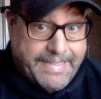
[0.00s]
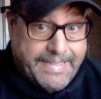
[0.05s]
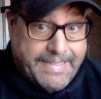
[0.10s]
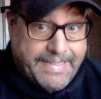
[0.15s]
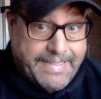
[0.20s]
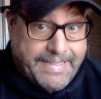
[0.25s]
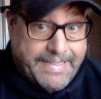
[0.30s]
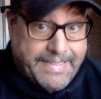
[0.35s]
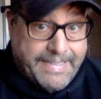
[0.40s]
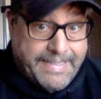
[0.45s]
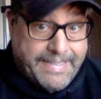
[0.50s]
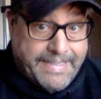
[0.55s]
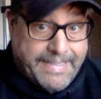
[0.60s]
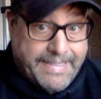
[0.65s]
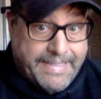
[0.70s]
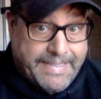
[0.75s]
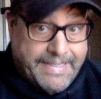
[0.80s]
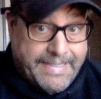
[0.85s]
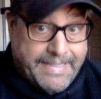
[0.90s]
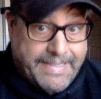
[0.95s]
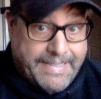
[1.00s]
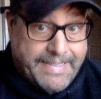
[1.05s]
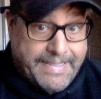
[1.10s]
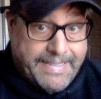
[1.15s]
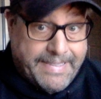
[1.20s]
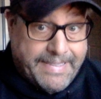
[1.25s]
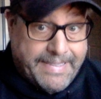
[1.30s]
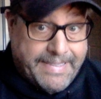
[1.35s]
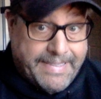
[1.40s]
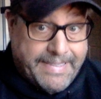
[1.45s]

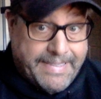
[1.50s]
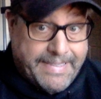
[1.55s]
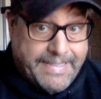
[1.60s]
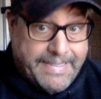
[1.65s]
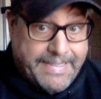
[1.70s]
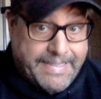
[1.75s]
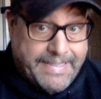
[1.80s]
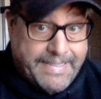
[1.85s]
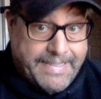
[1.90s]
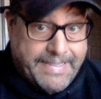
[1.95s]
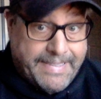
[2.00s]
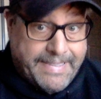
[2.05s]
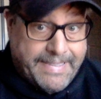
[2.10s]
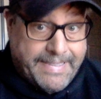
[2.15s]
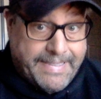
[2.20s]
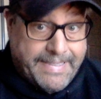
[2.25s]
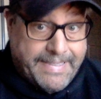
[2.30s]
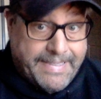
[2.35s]
No one is speaking in this clip.